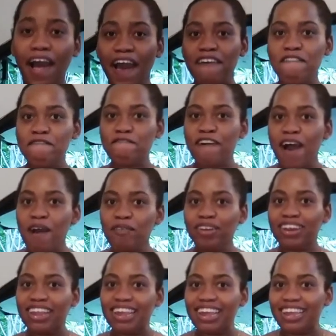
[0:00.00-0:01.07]
I
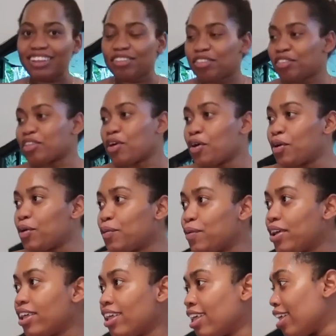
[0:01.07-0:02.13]
found it,
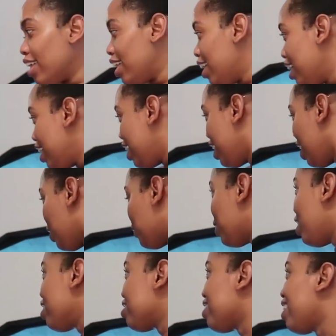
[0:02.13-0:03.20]
so we're all